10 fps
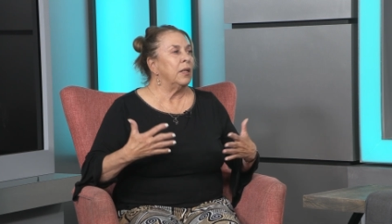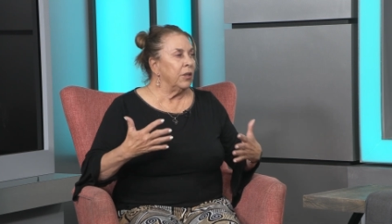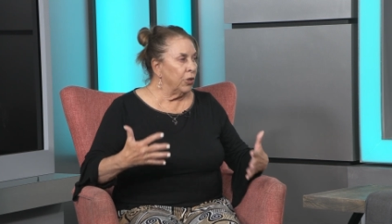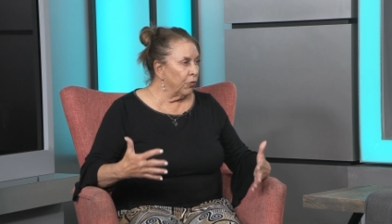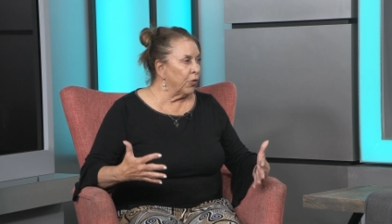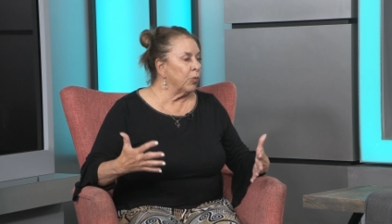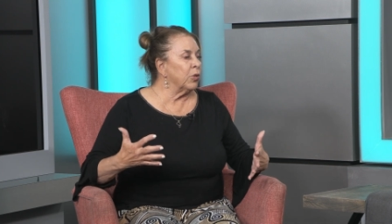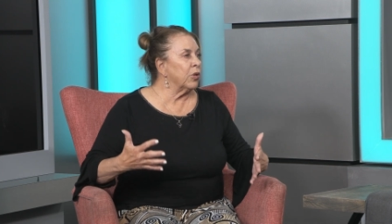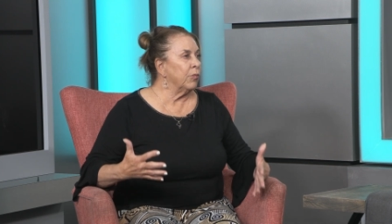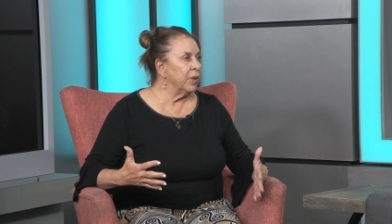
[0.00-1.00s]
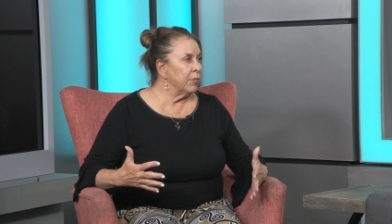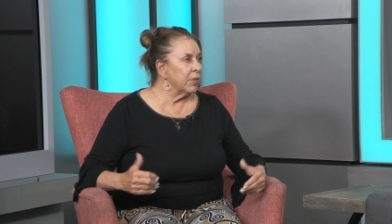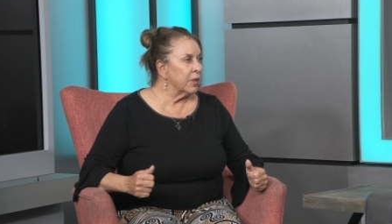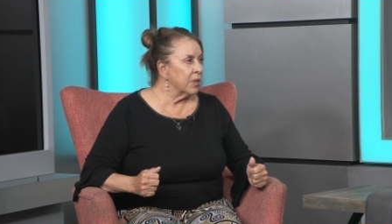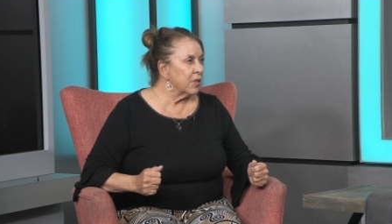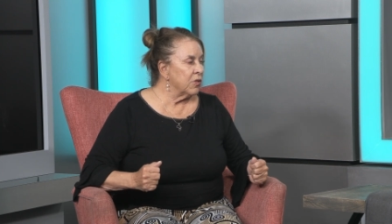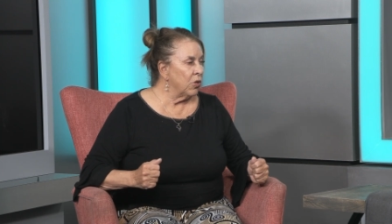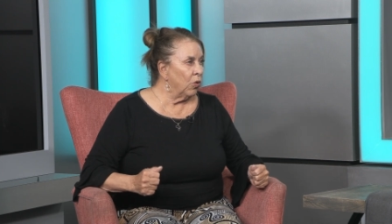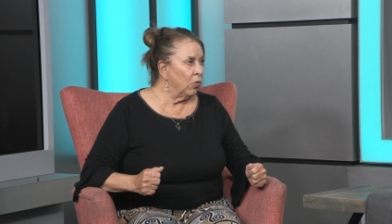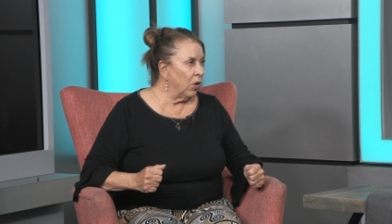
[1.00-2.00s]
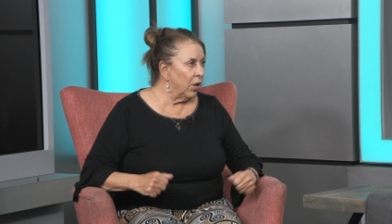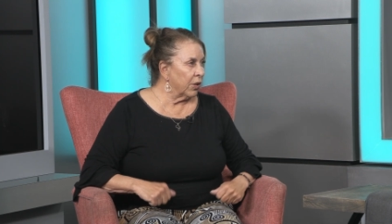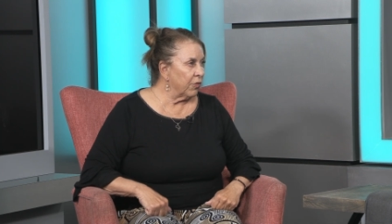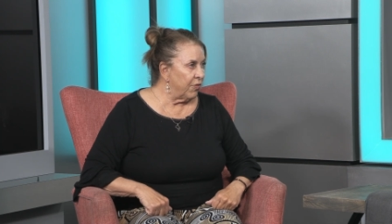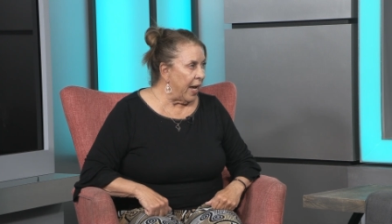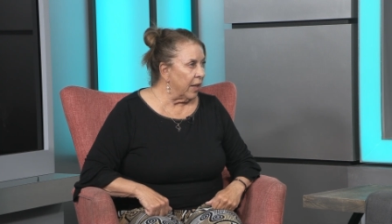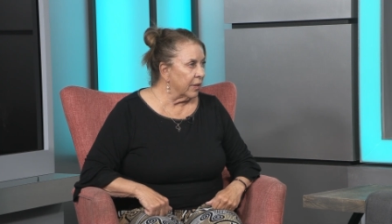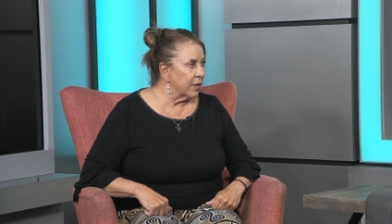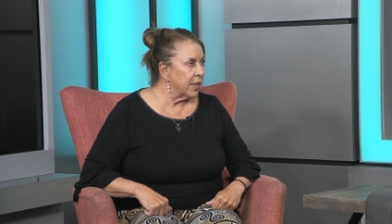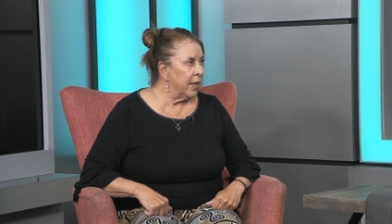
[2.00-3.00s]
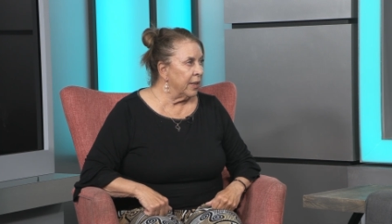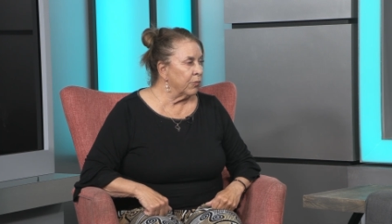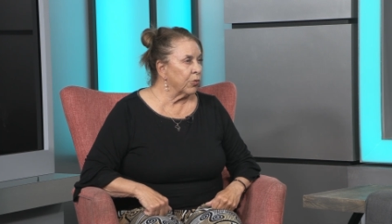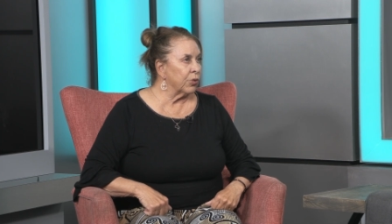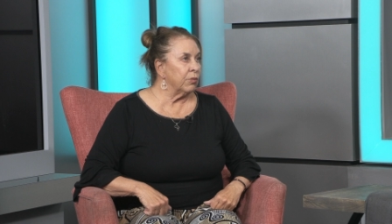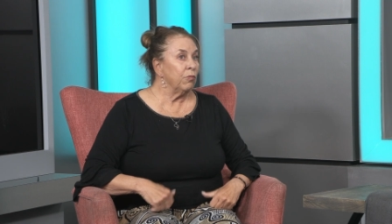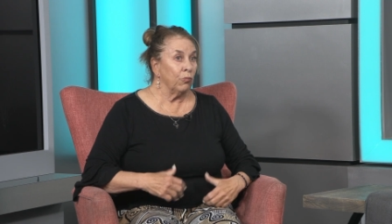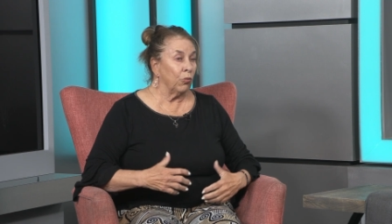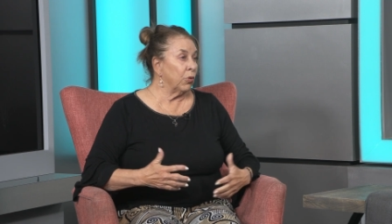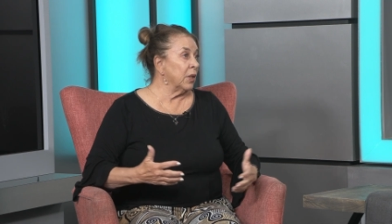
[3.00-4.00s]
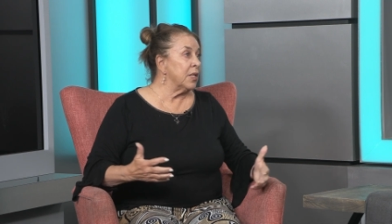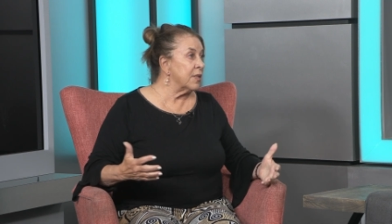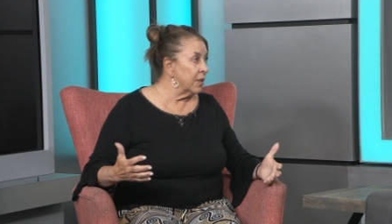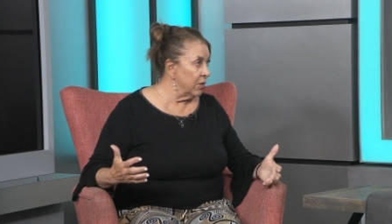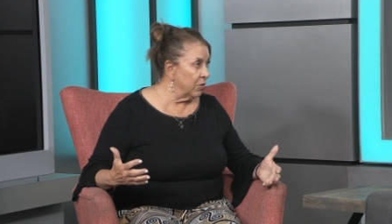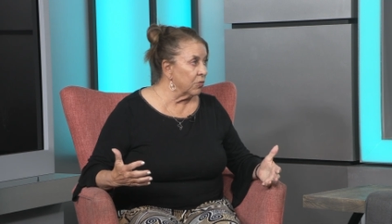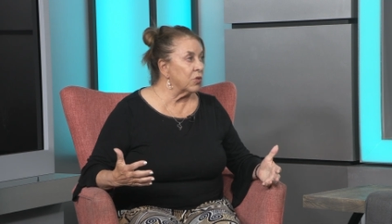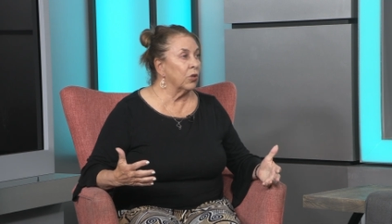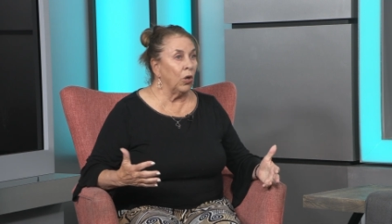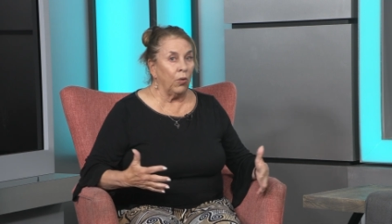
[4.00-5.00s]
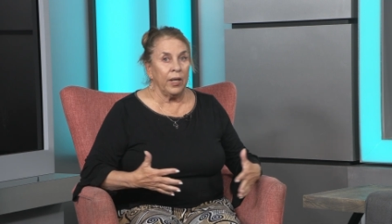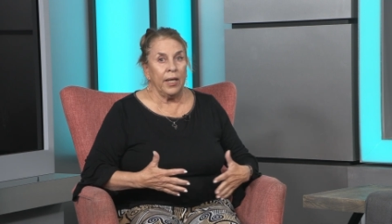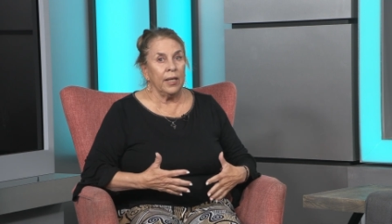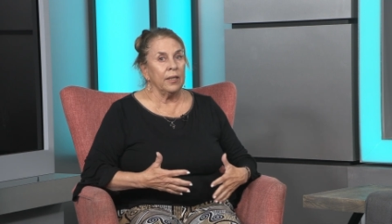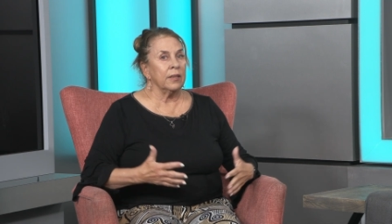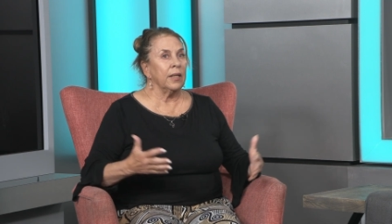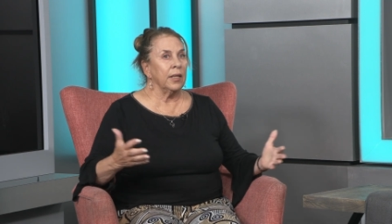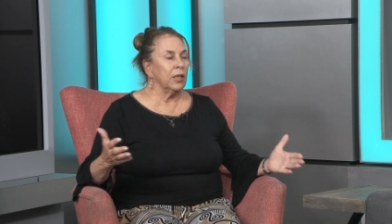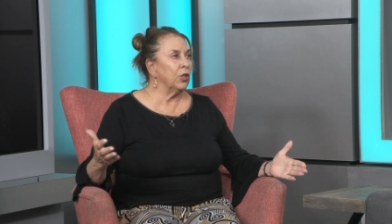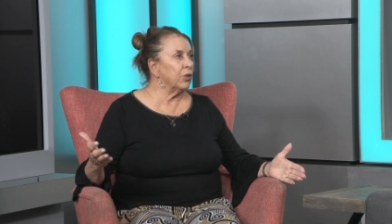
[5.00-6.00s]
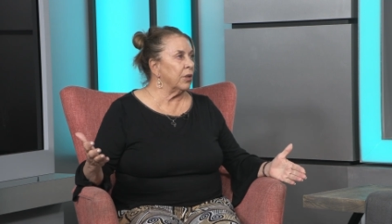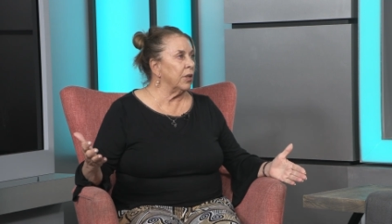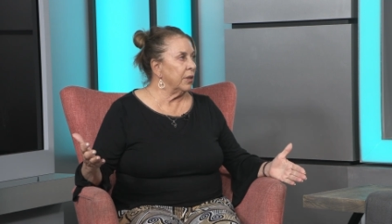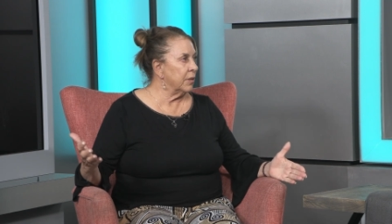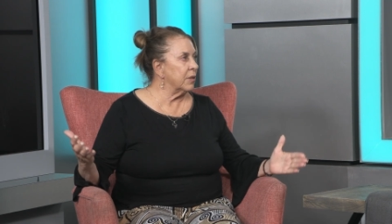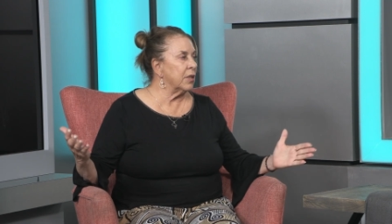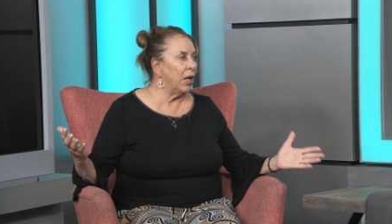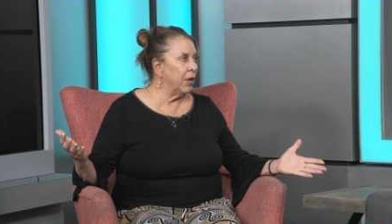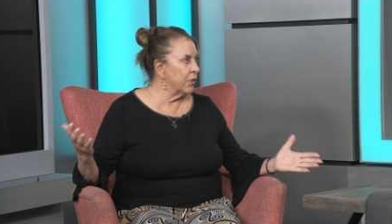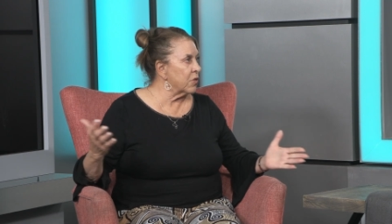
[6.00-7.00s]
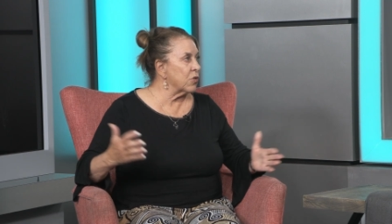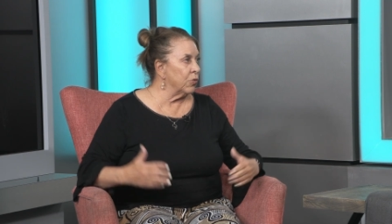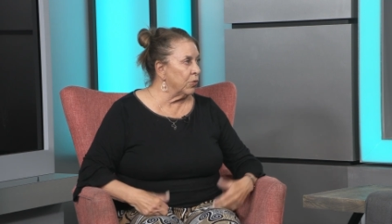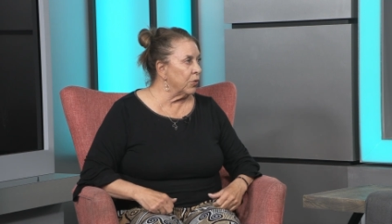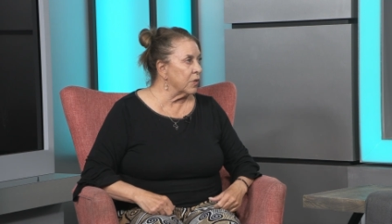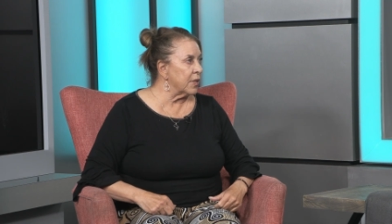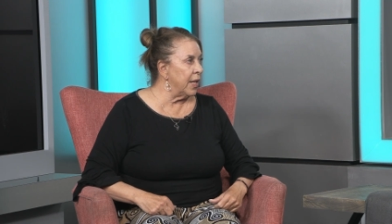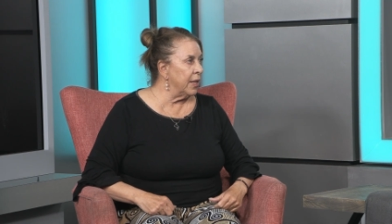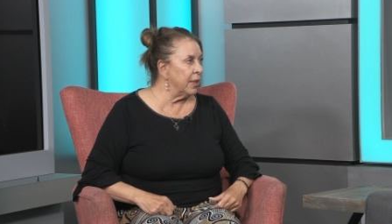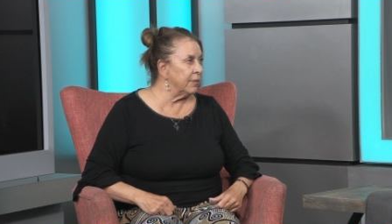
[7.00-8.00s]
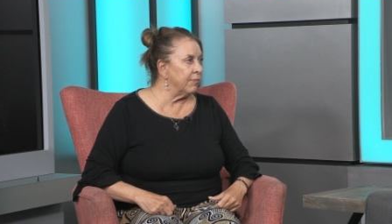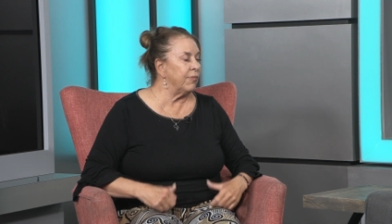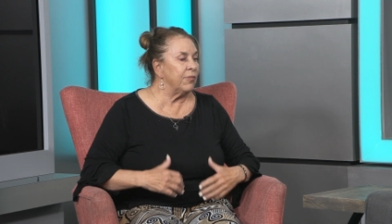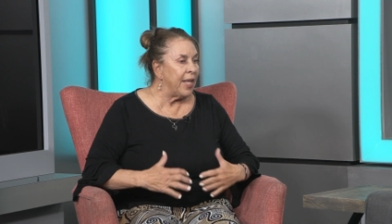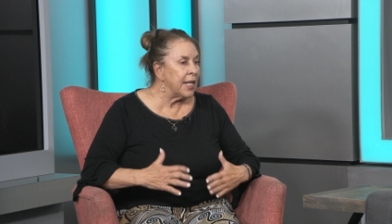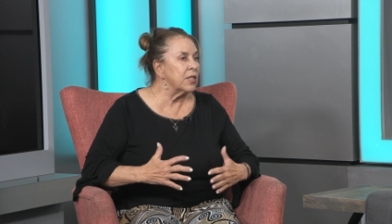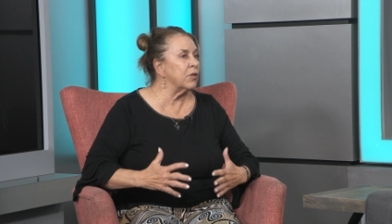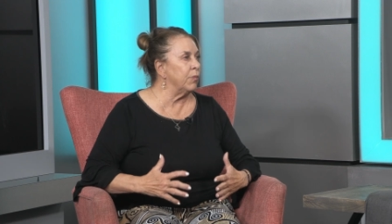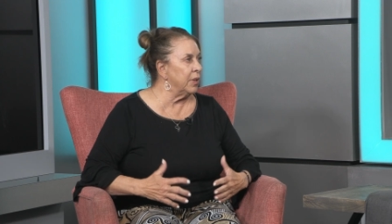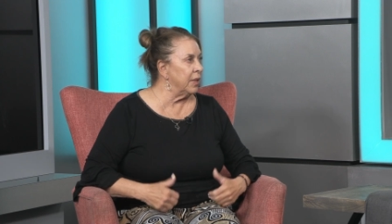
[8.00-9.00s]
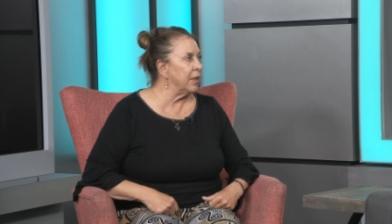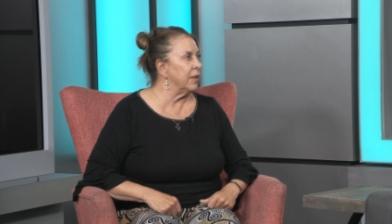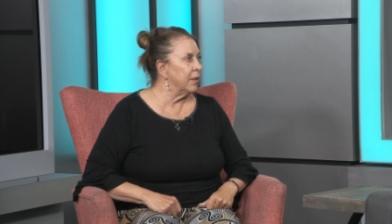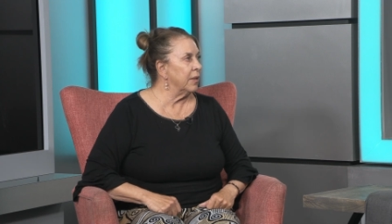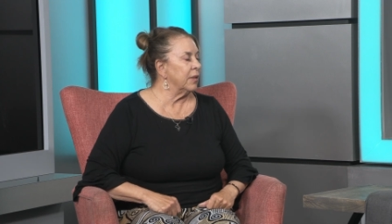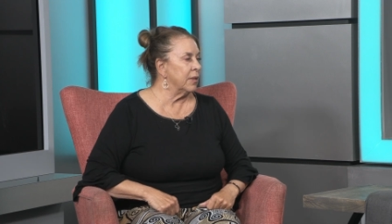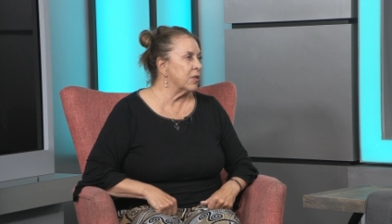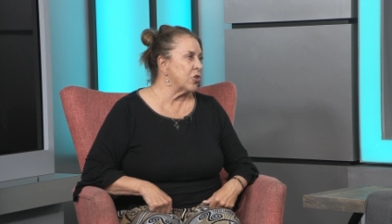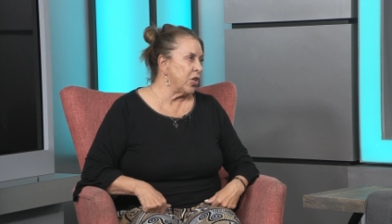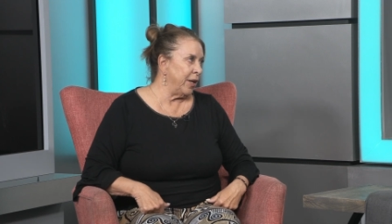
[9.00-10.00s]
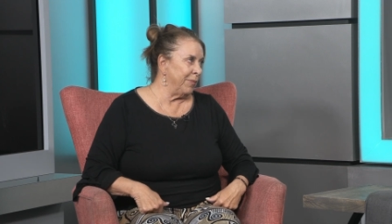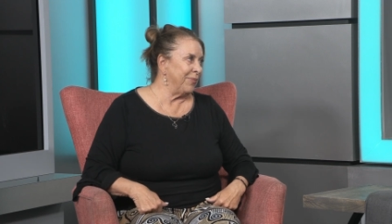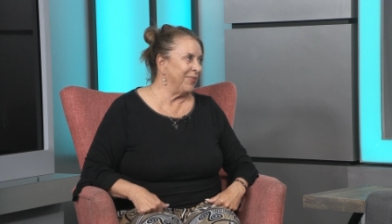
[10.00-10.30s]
your verbal commitment is no longer valid, and we're releasing you to go ahead and look to other schools. And that to me is a shame.